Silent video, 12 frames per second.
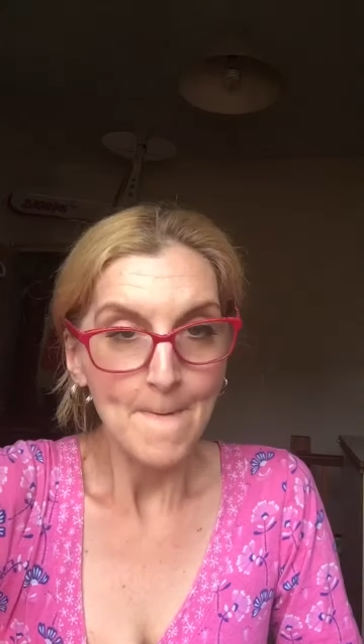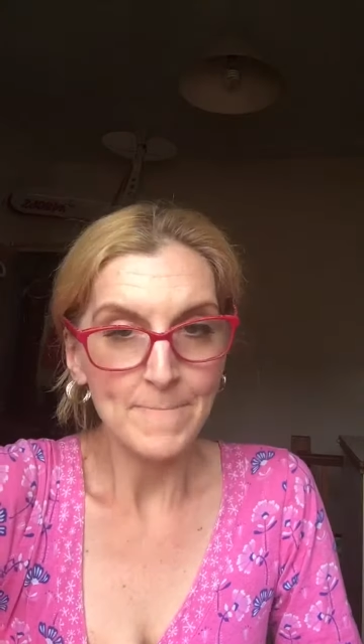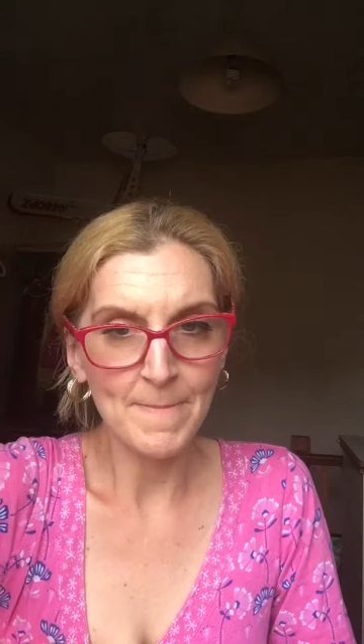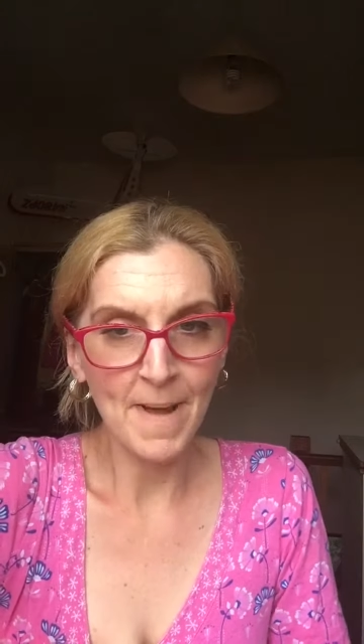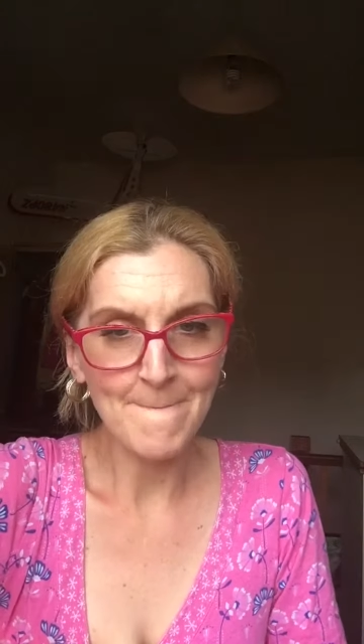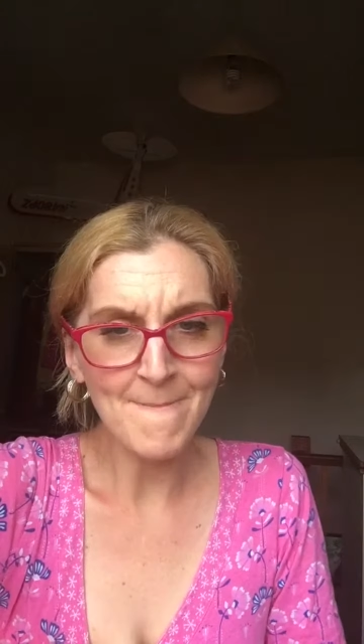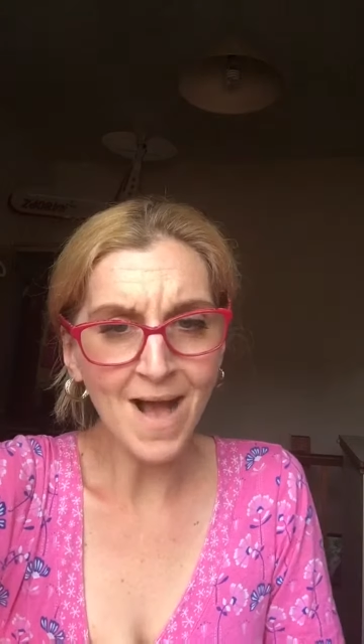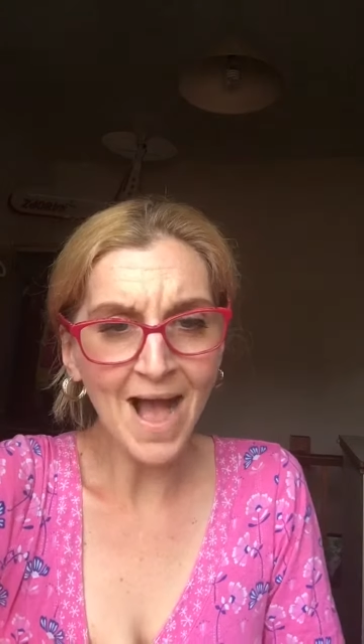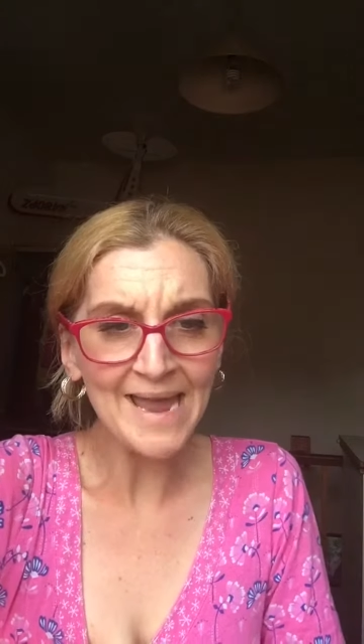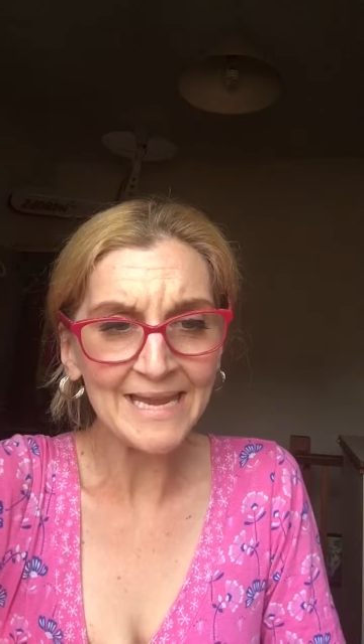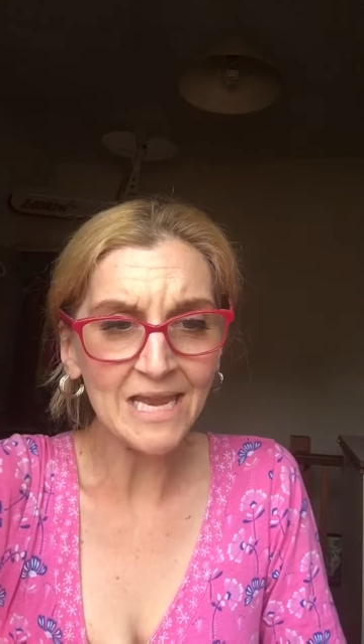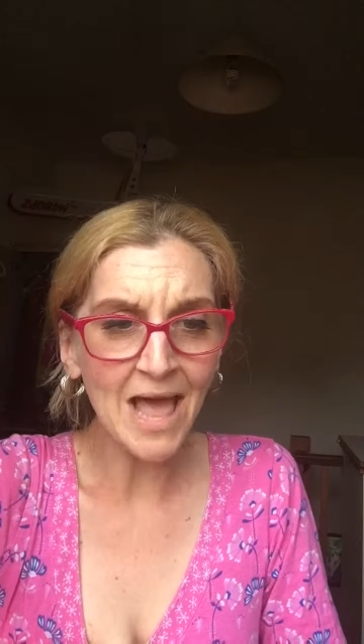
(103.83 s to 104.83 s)
but my
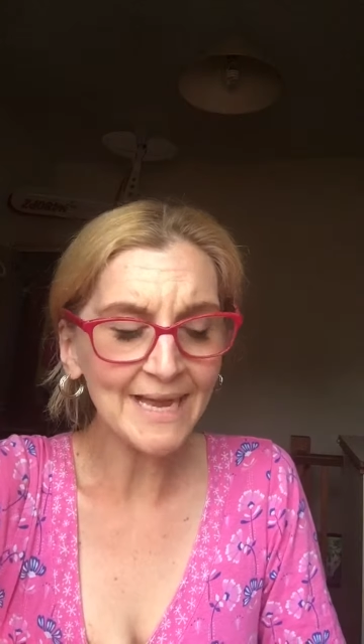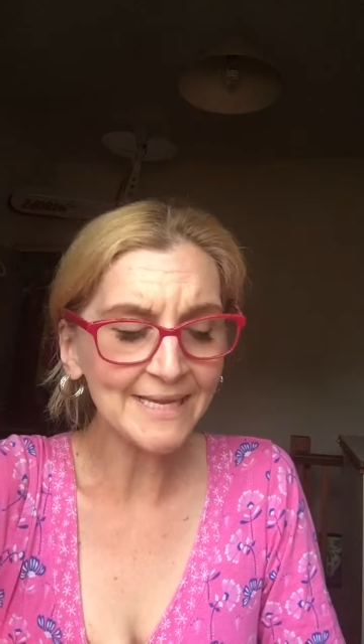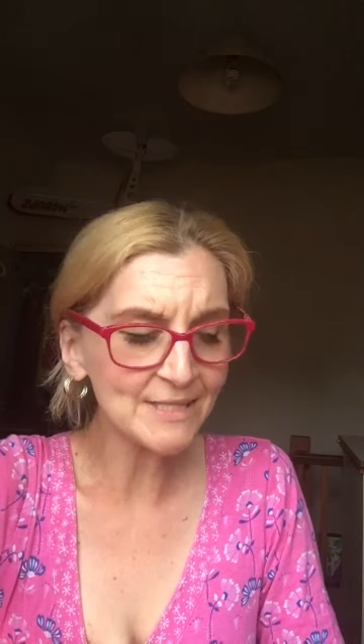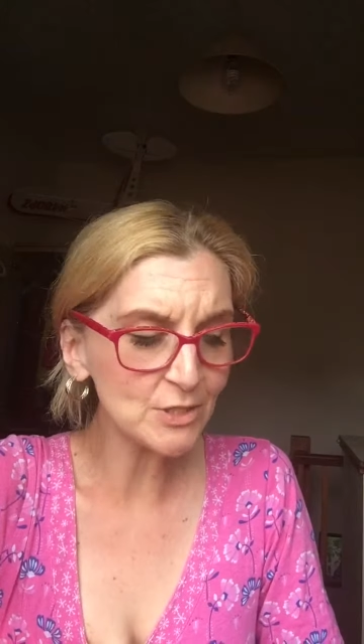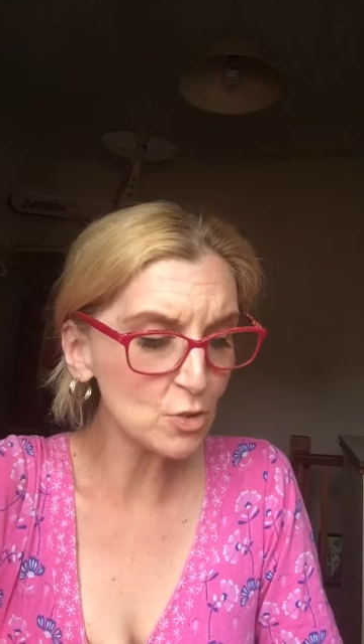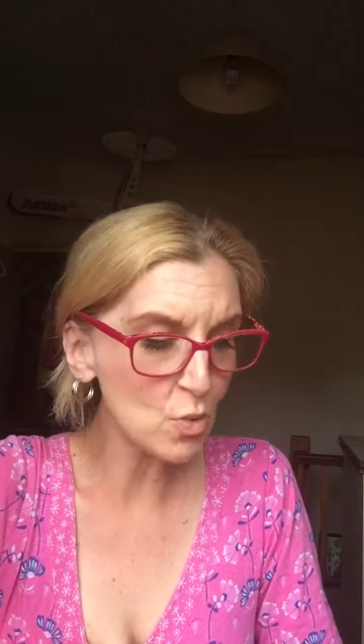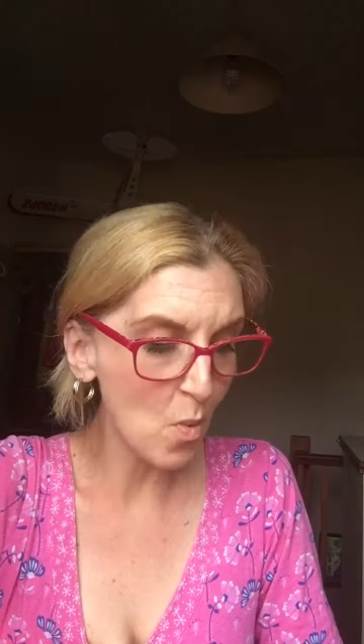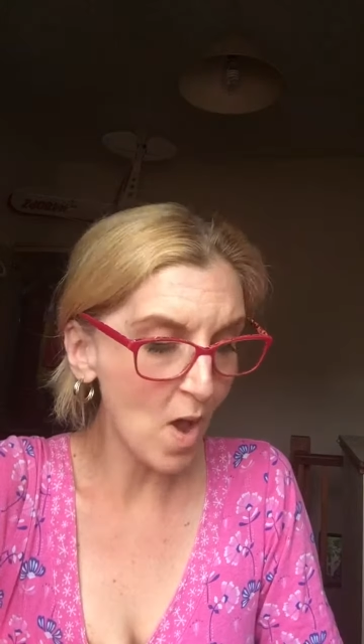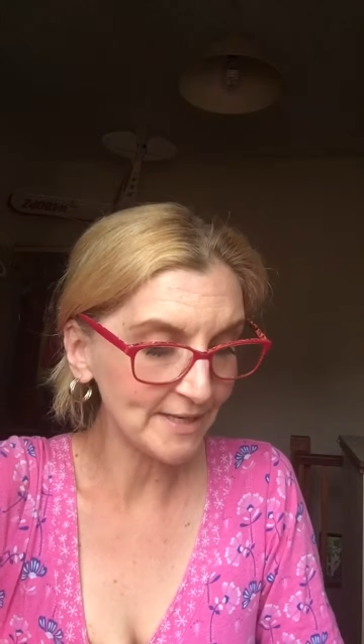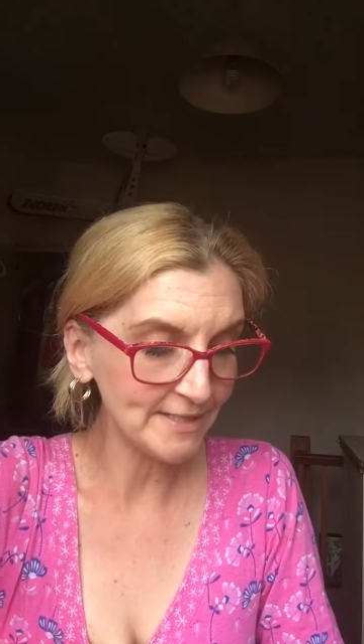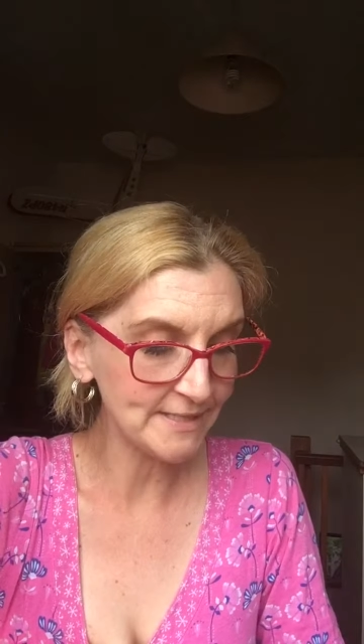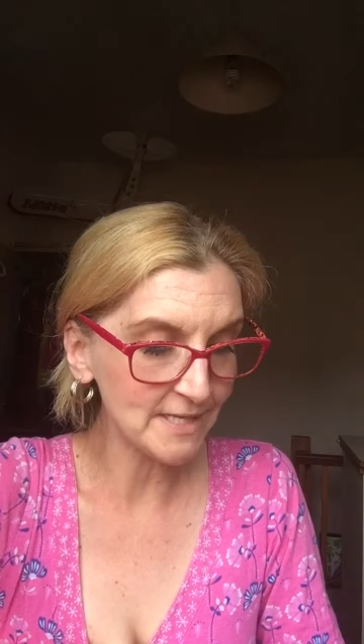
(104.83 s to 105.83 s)
mind likes to
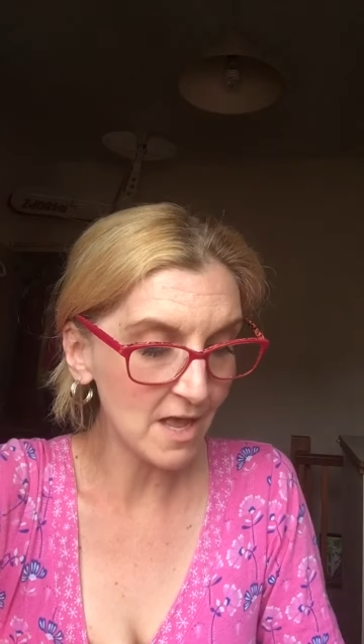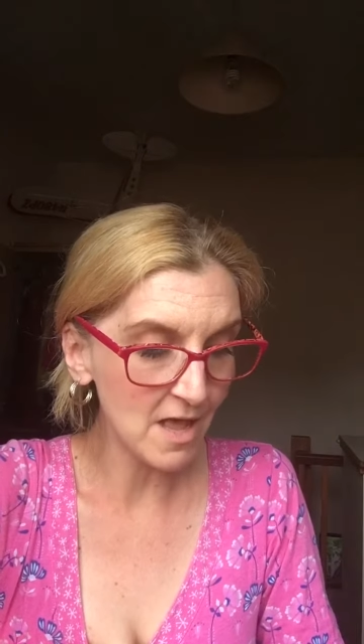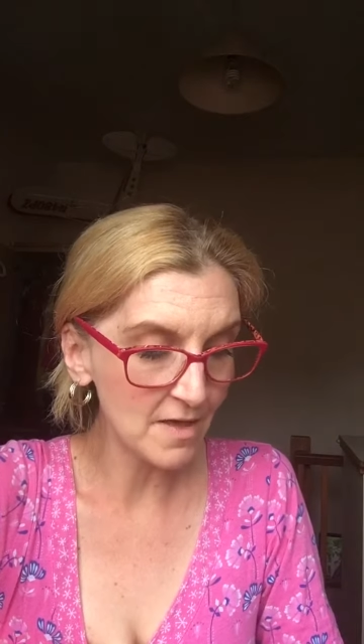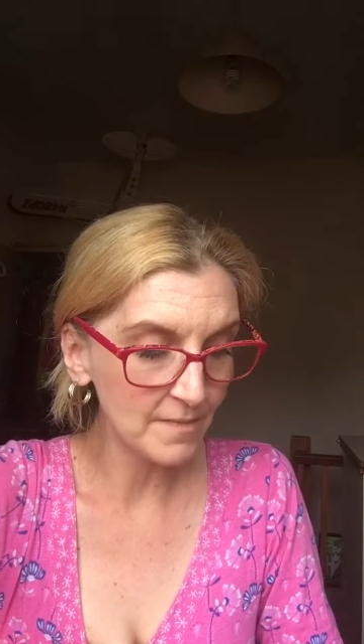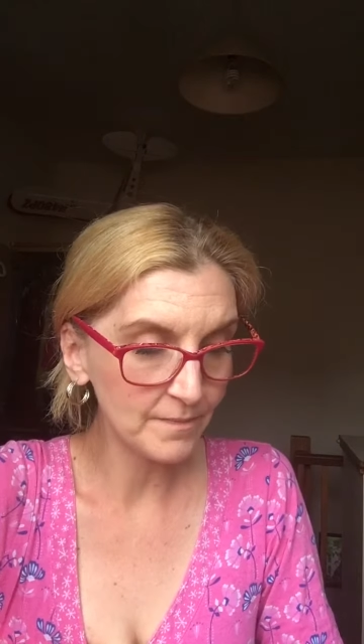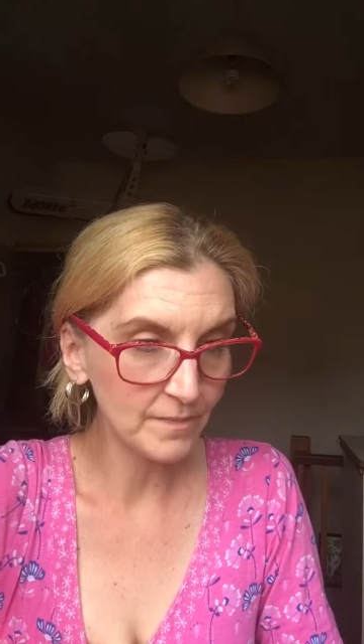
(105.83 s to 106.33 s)
wander.